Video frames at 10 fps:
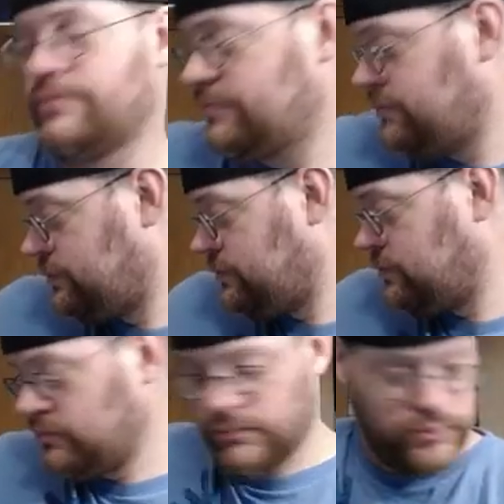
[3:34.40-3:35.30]

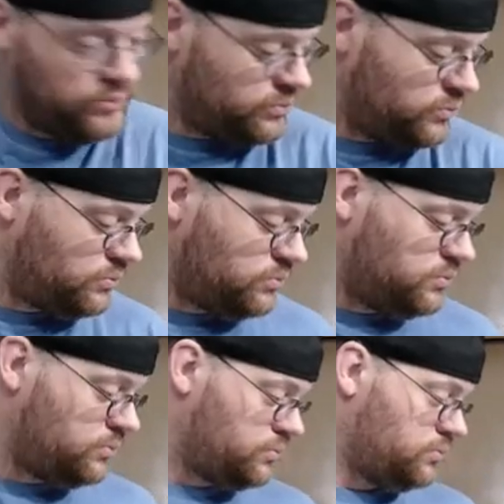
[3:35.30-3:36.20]

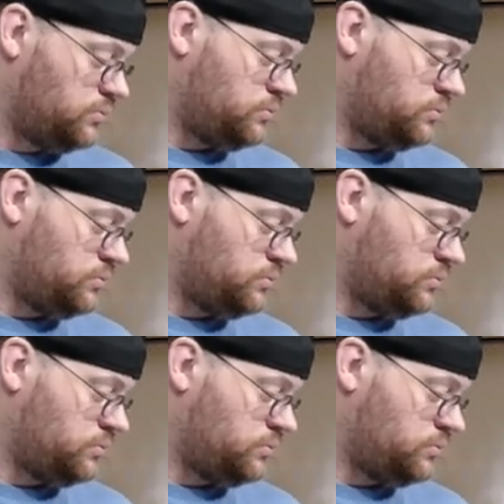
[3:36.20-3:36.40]
No one is speaking in this clip.